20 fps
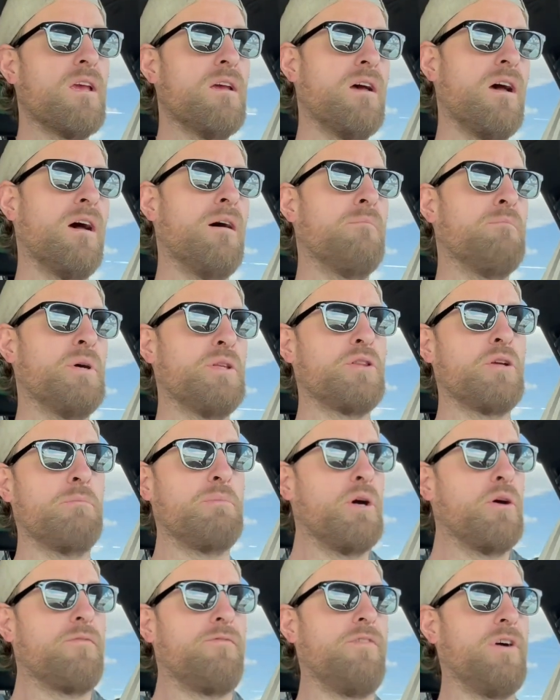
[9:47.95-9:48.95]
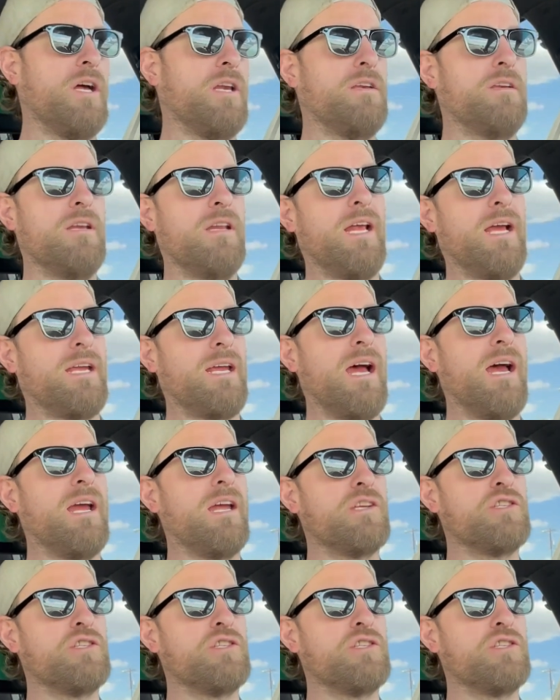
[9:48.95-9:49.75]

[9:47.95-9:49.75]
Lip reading: but they're both fun. Like, I